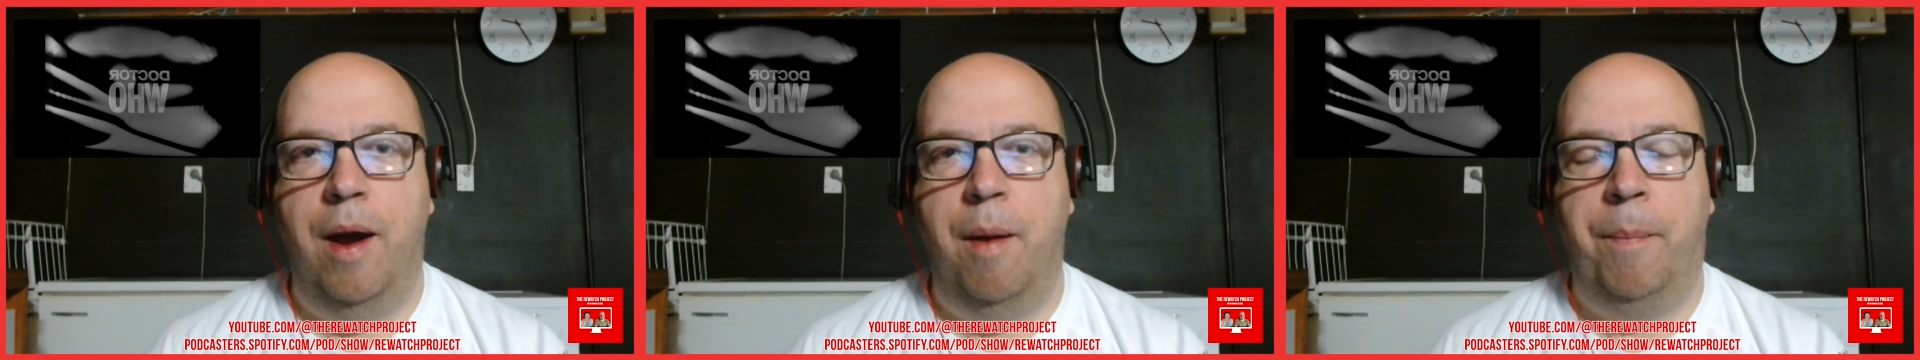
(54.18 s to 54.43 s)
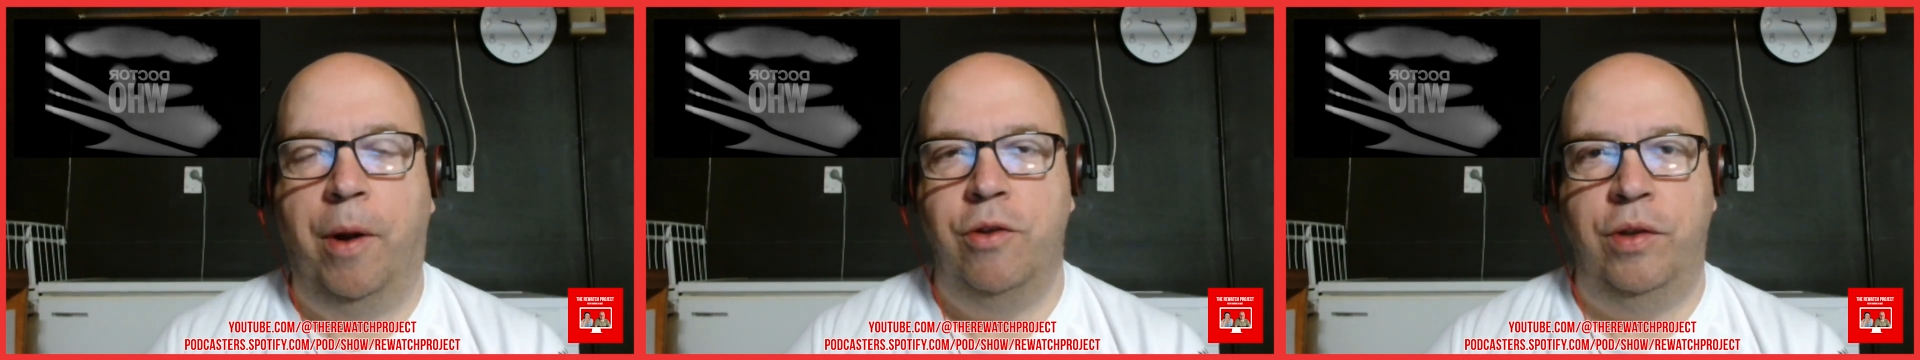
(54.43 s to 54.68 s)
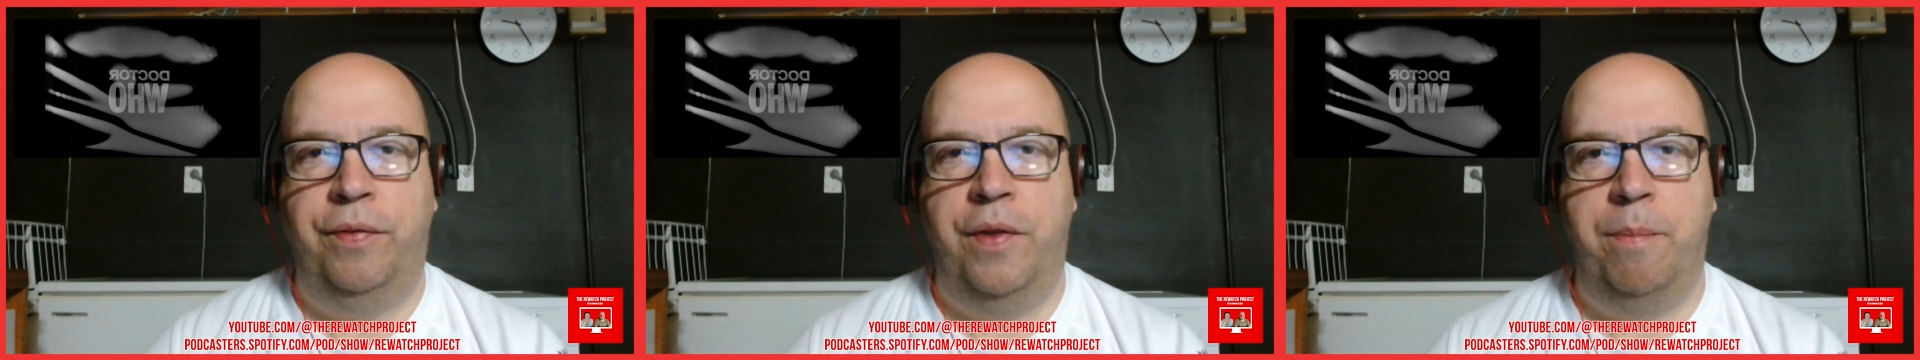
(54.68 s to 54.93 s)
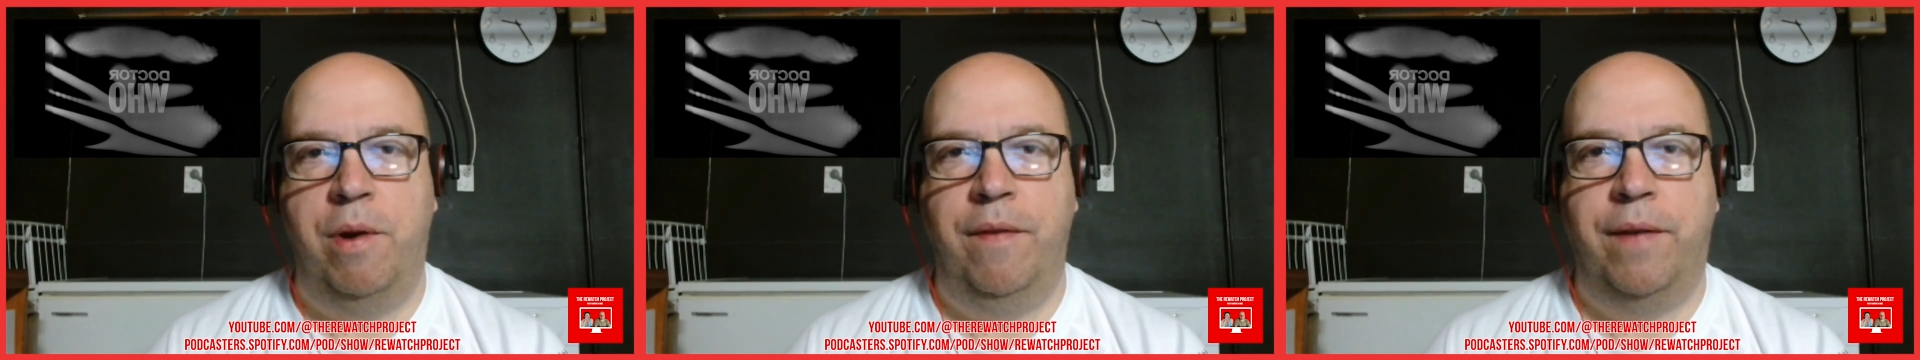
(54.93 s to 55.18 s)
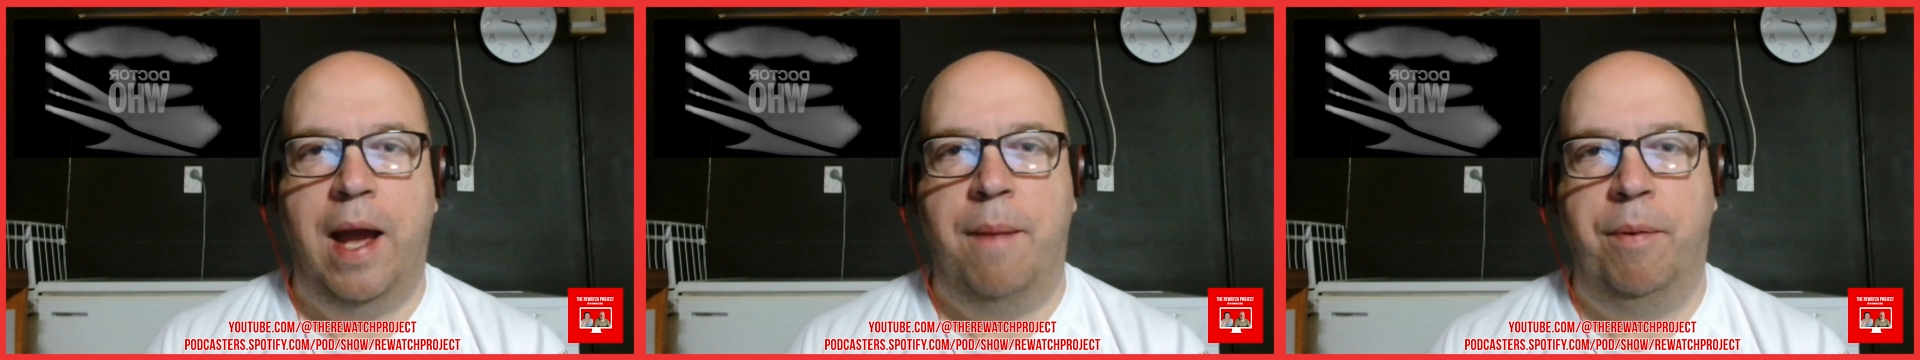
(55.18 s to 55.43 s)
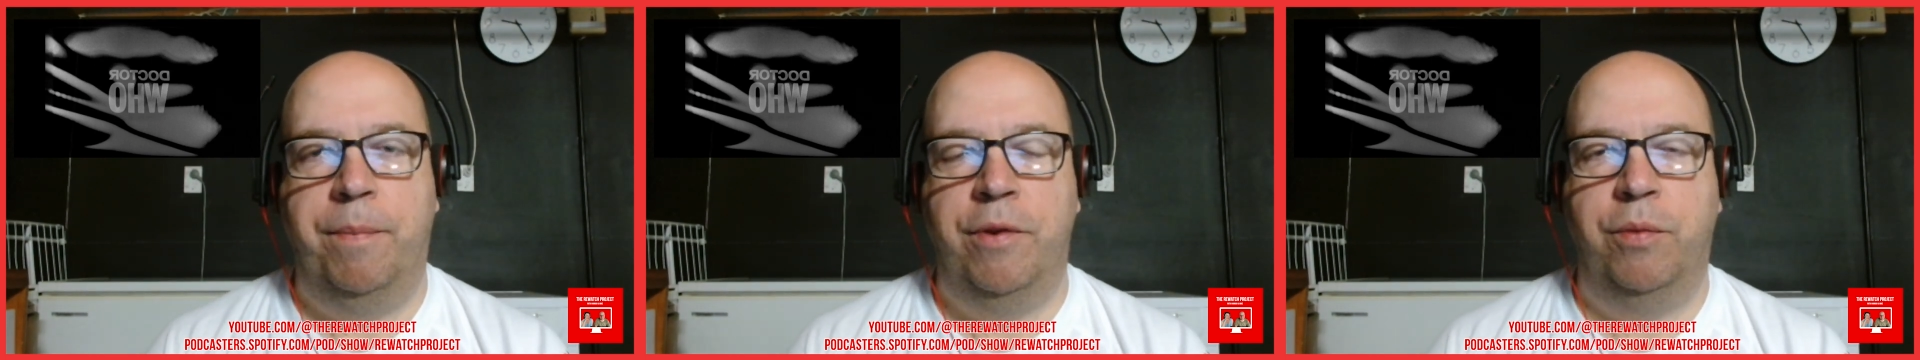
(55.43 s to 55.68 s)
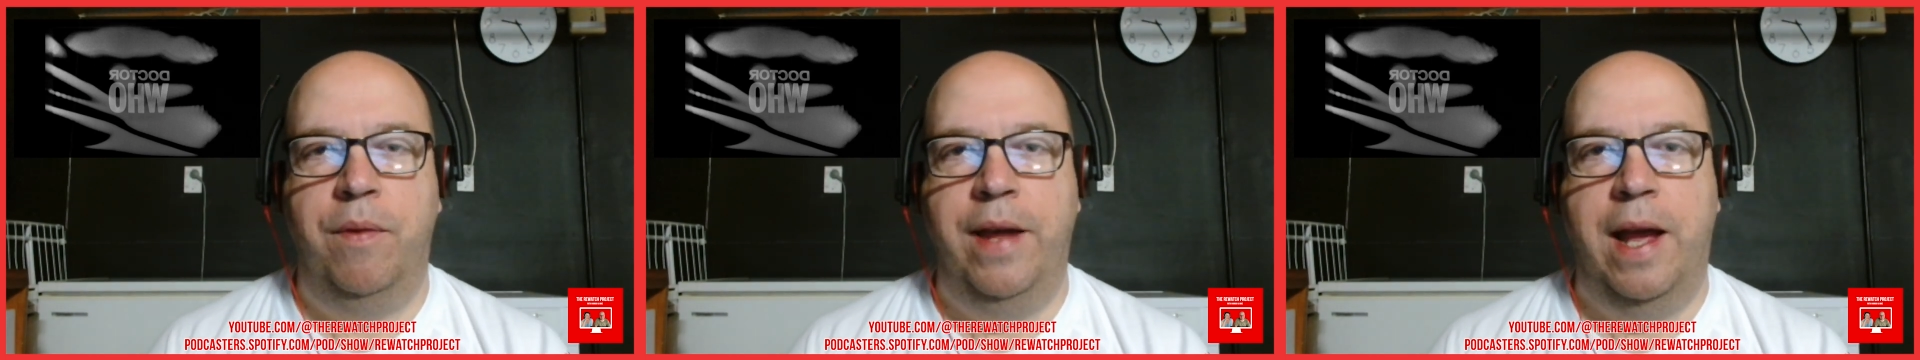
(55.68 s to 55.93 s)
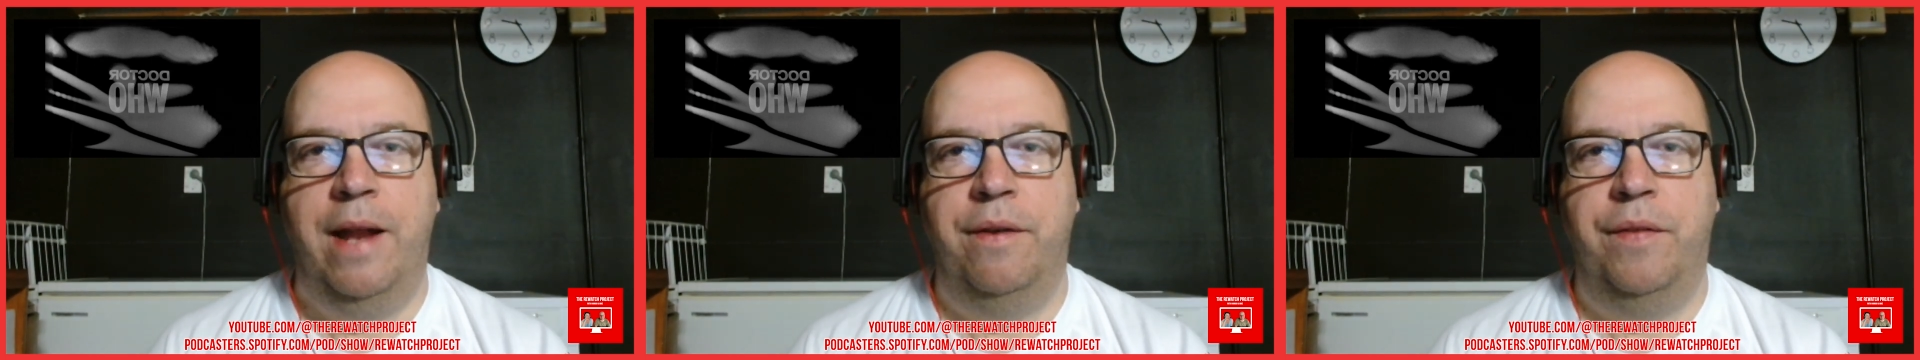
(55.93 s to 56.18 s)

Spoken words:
Apologies for the brief gap between the end